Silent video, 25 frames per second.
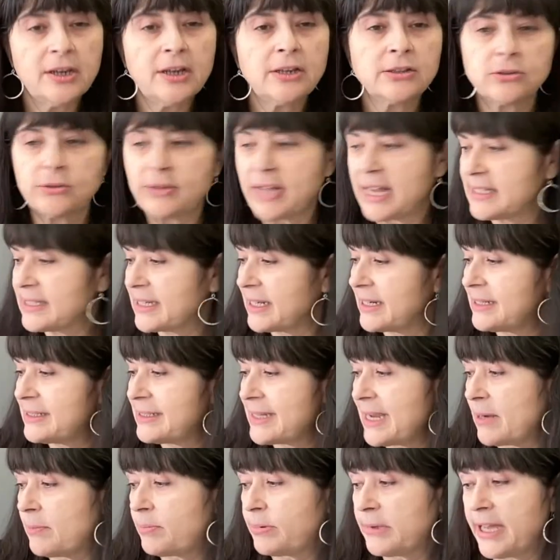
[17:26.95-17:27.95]
So that's going to
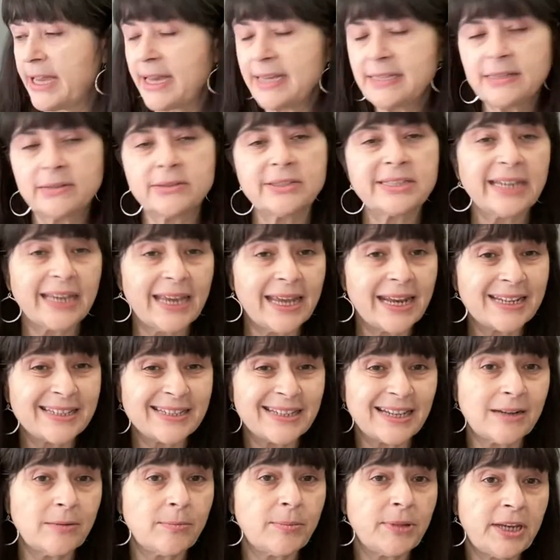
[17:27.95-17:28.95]
take place. Once again, it's
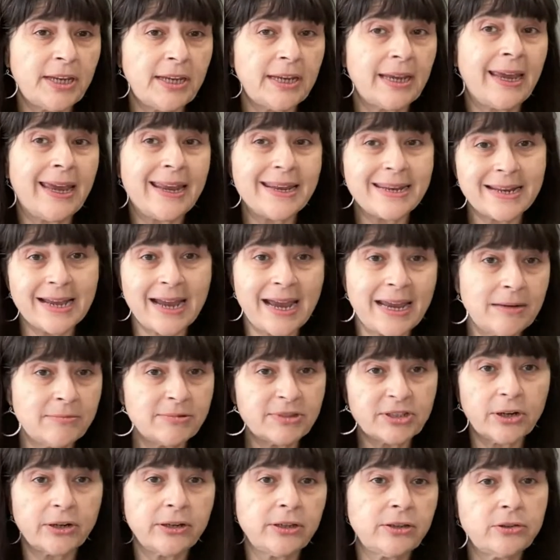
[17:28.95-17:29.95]
going to be at night. I'm
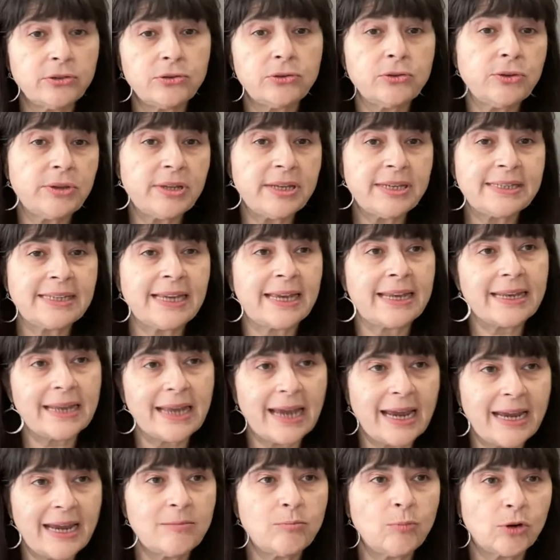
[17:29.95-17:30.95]
starting to do these at
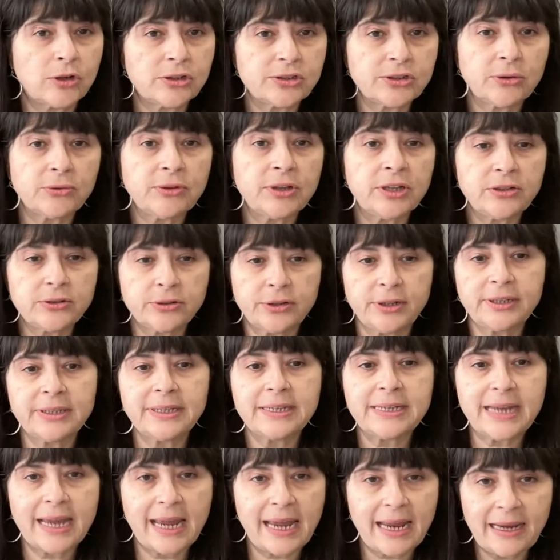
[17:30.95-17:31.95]
night more so than during
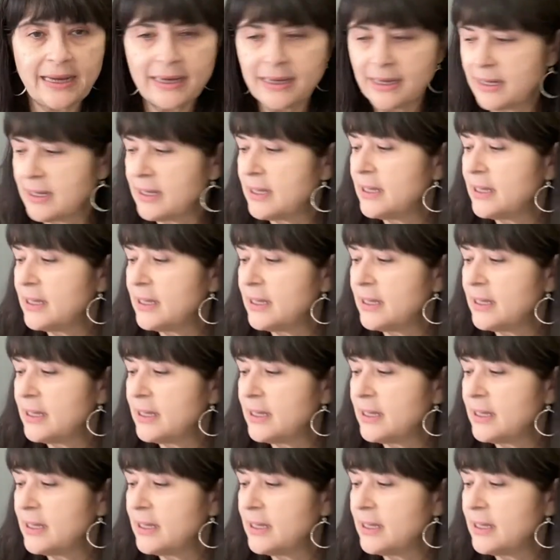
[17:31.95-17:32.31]
the day.